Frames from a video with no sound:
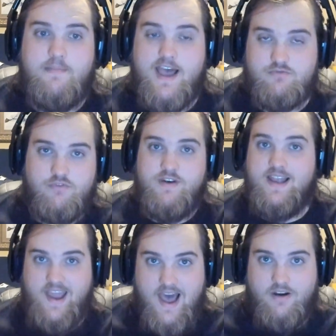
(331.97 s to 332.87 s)
as we'll
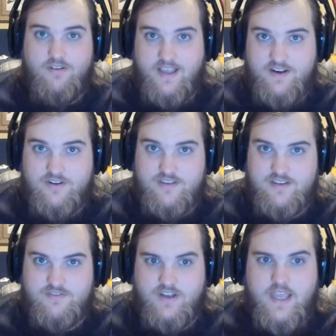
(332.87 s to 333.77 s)
find out later in
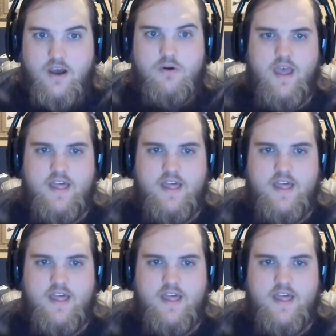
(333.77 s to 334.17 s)
this video.